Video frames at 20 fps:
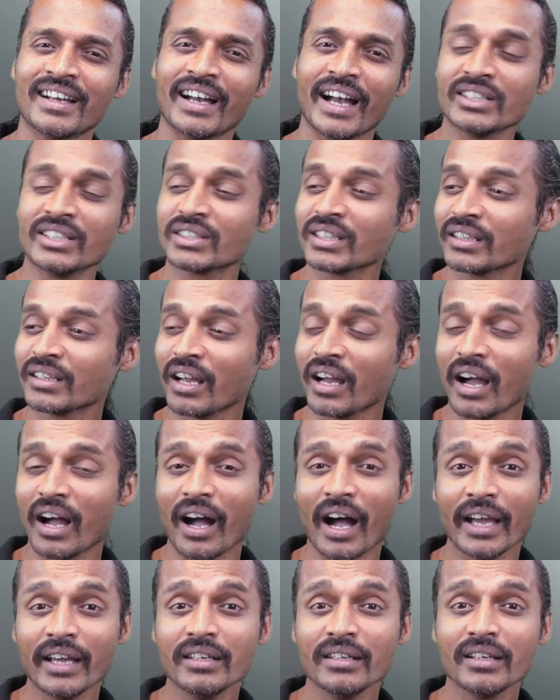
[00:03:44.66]
I said,
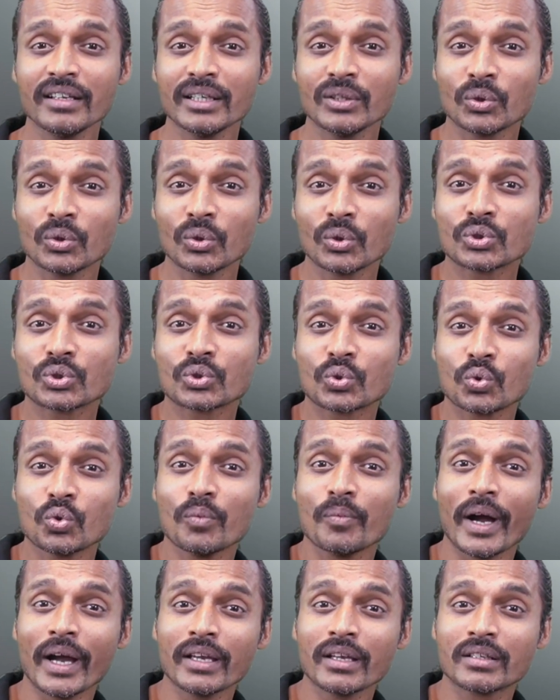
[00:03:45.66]
ideally, those
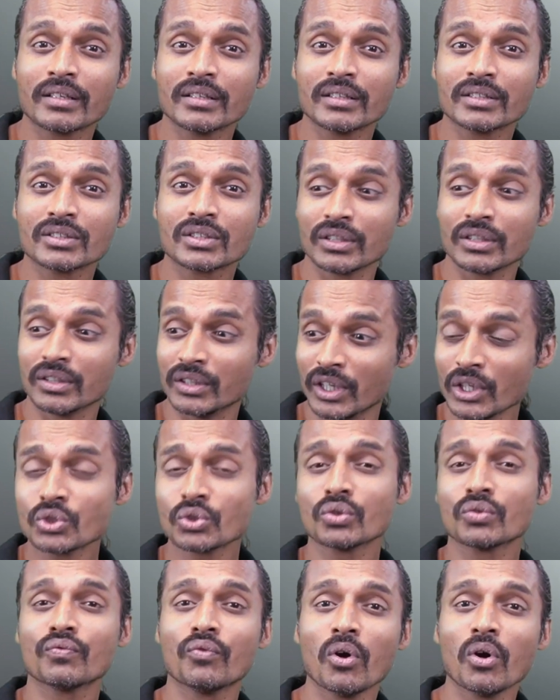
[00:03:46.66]
two bikers, they
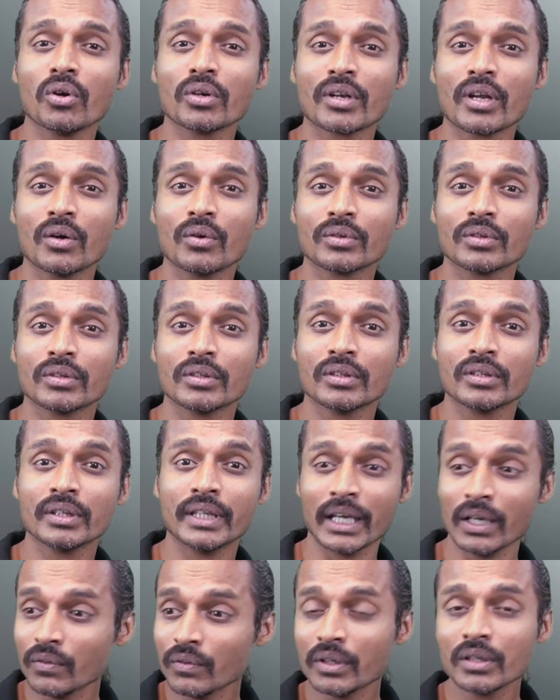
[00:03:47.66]
should fall down.
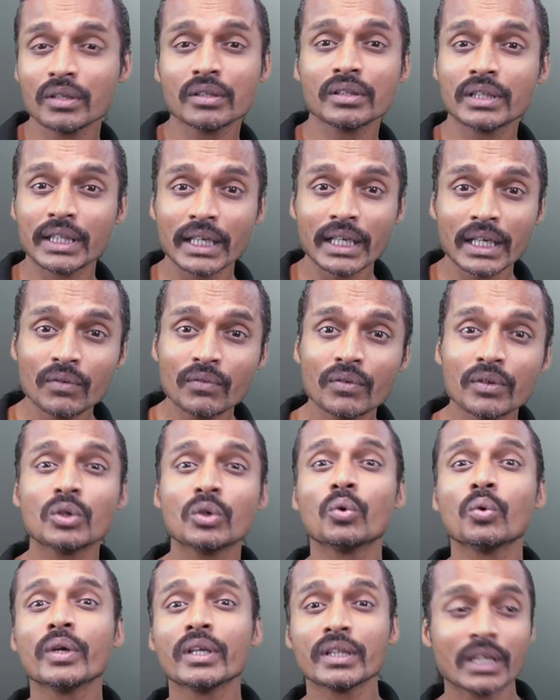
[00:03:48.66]
They
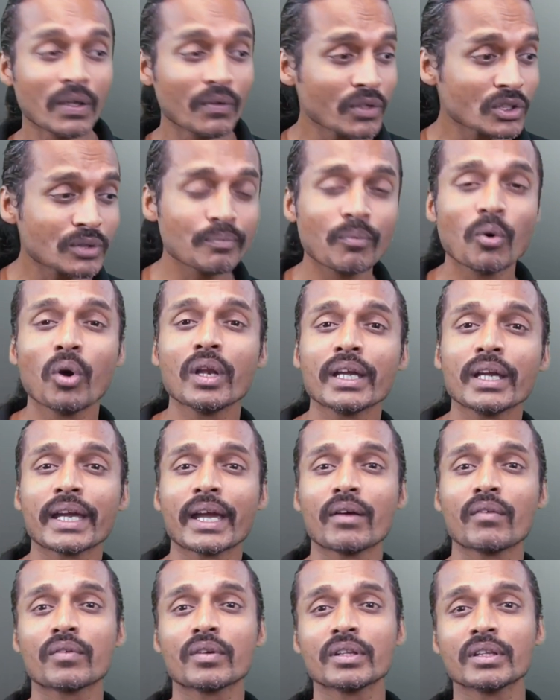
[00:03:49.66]
were
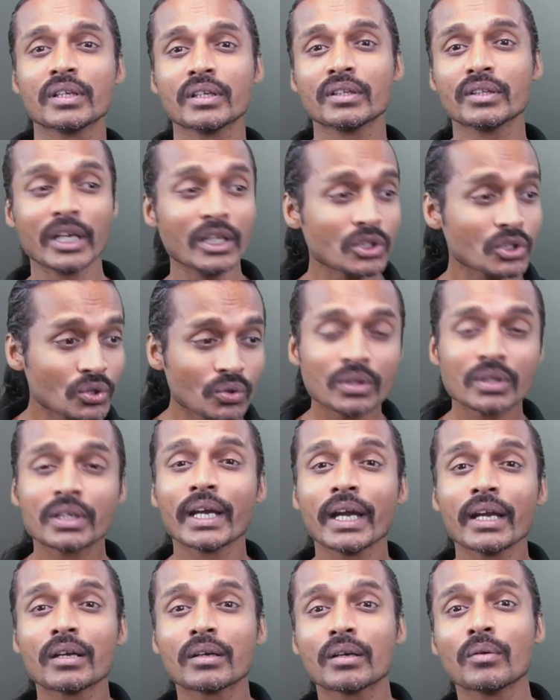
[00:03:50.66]
spoiling everything. They should
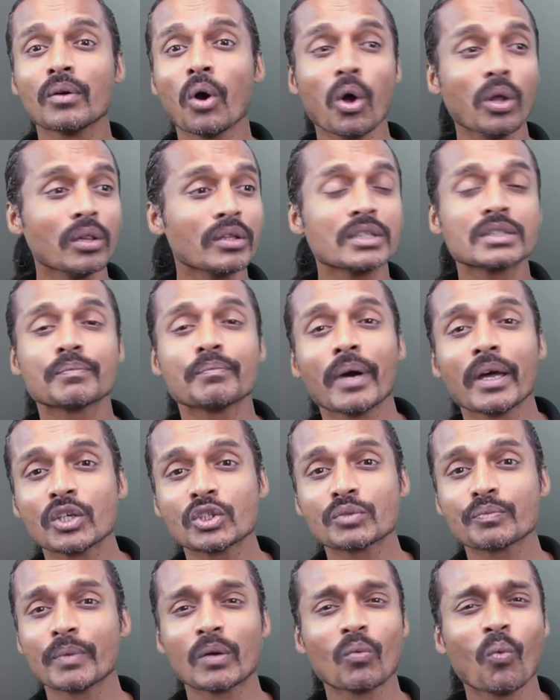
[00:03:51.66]
get all this
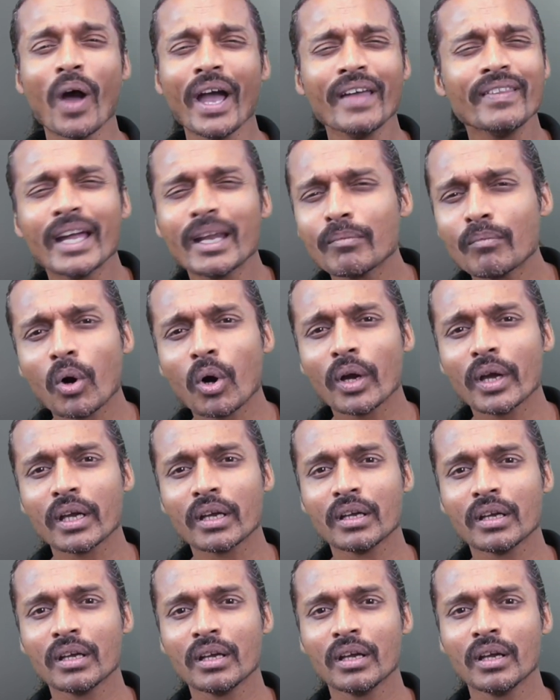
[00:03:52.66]
punishment. Why that boy?
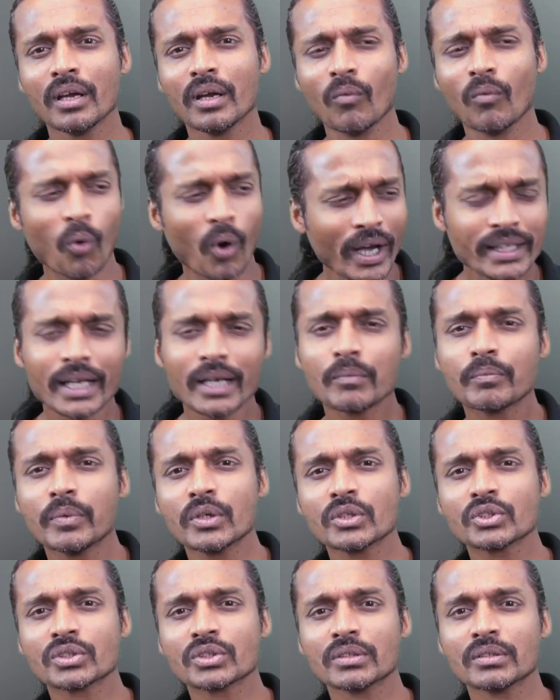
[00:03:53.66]
Why that
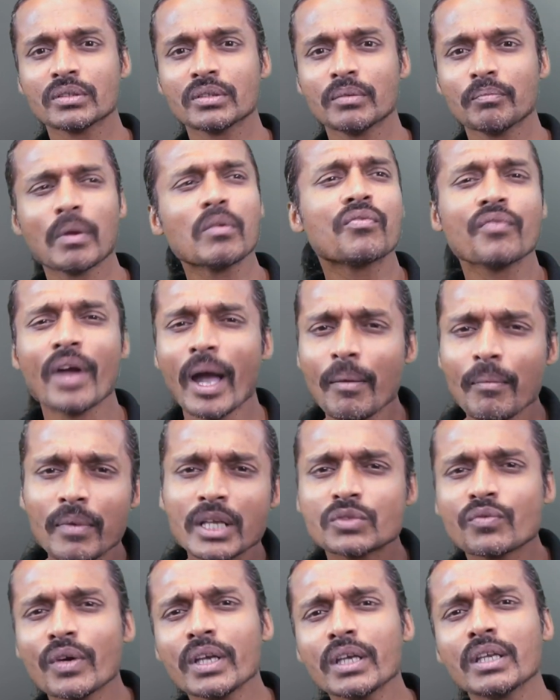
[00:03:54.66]
person? My
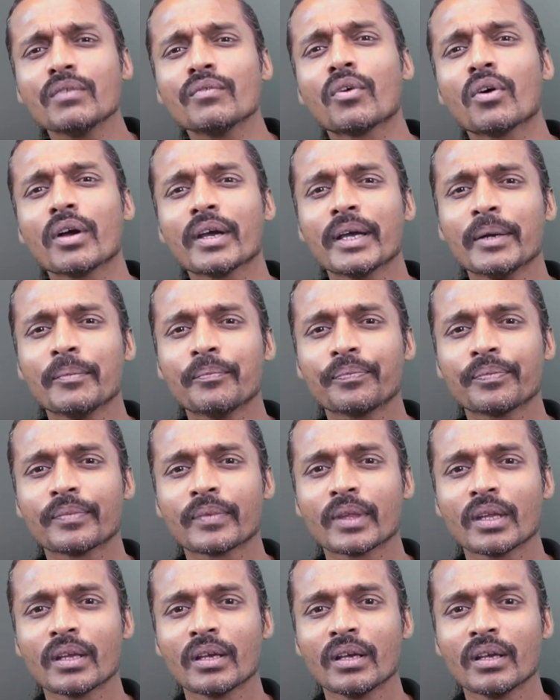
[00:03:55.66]
family is waiting for him.
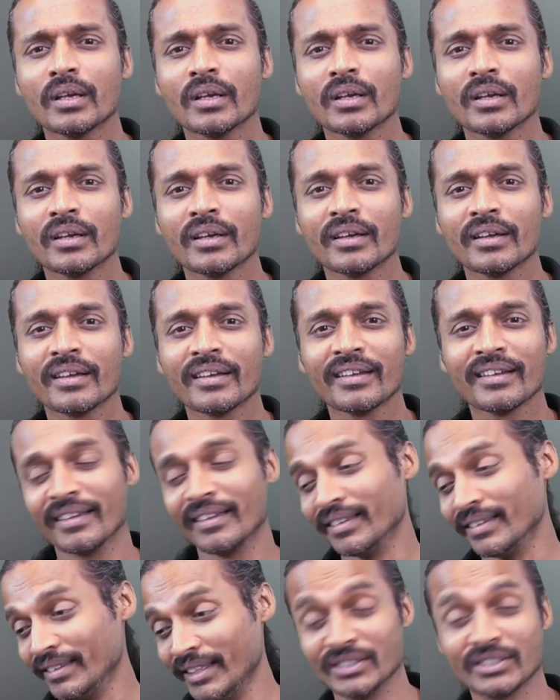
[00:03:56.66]

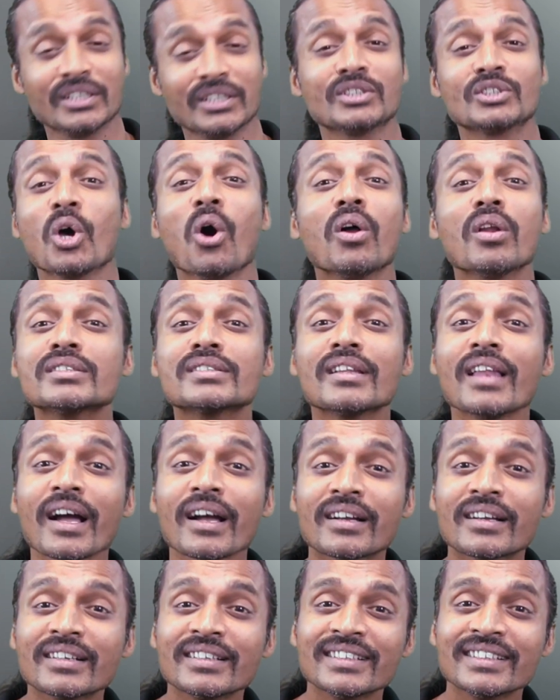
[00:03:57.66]
And they said, it's all his
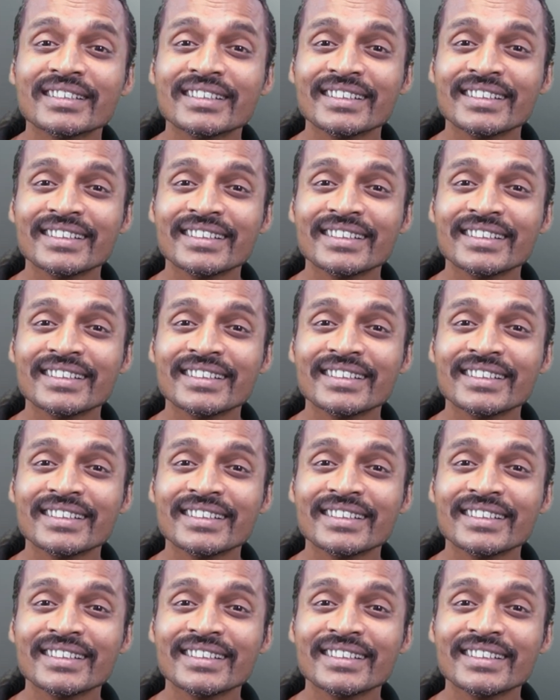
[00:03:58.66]
luck.